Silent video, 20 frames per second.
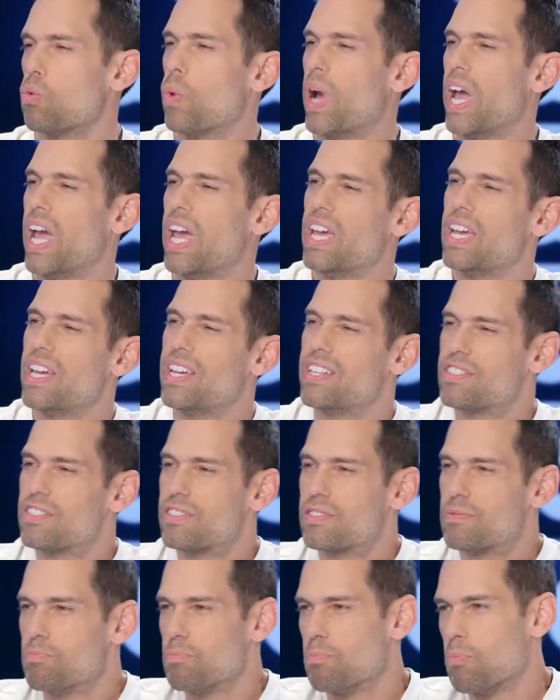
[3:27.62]
the way
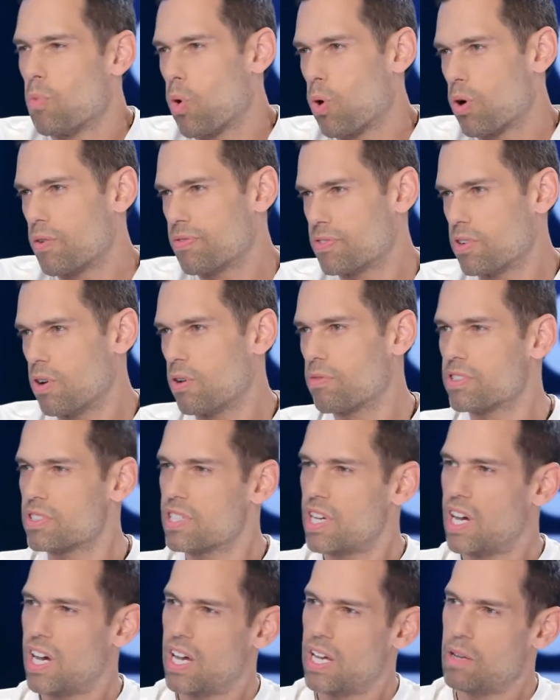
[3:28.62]
it's morphed over
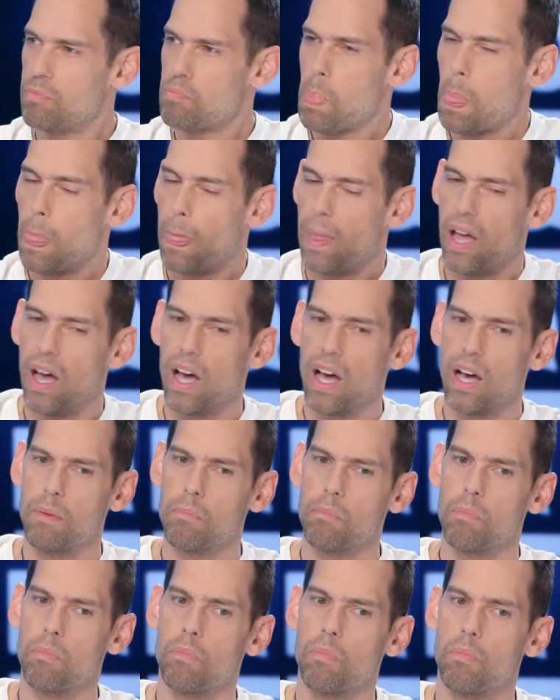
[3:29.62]
time. Yeah.
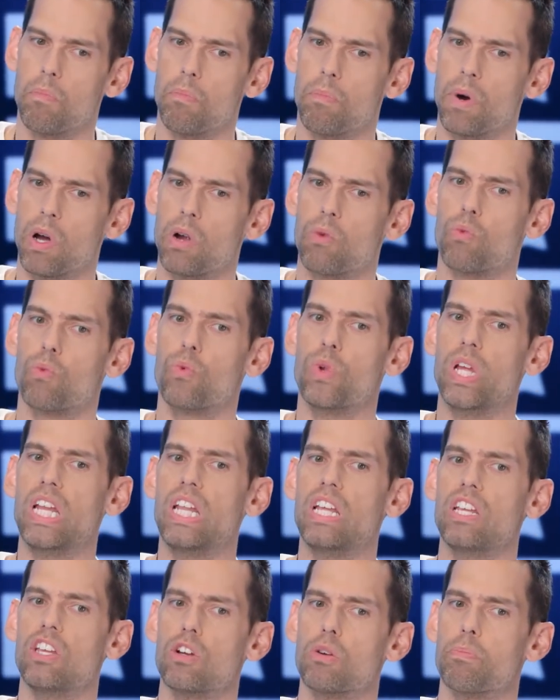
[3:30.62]
Um, But
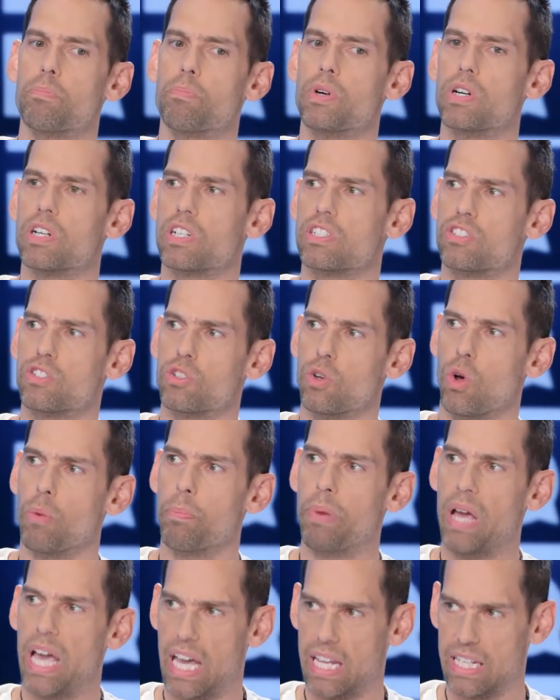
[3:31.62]
reading your book,
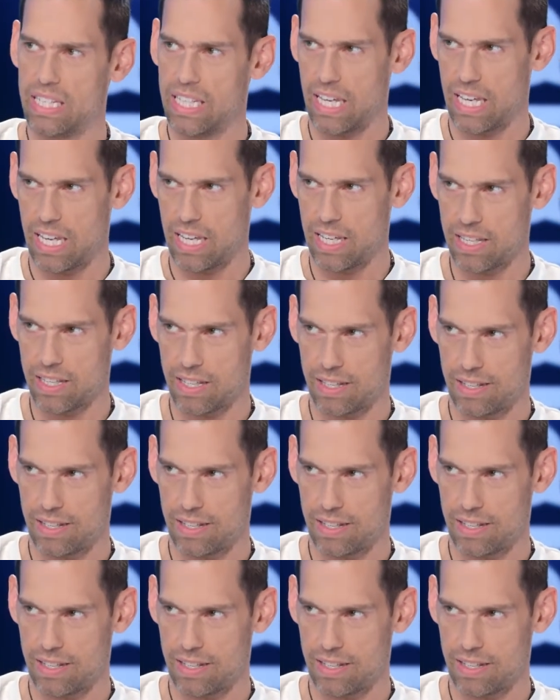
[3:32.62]
Soul Pancake,